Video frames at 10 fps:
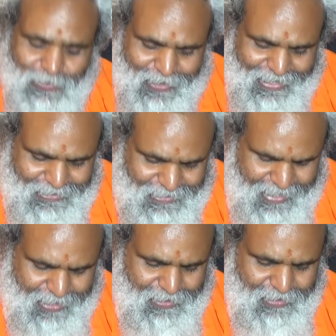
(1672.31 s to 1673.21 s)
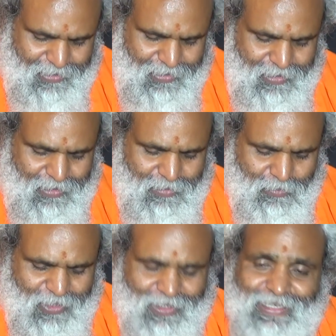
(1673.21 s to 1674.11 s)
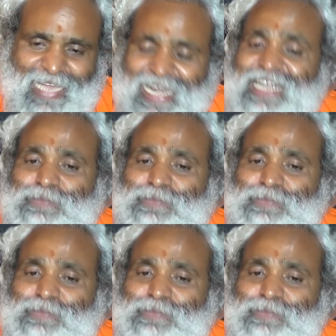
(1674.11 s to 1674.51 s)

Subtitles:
you can say. But direct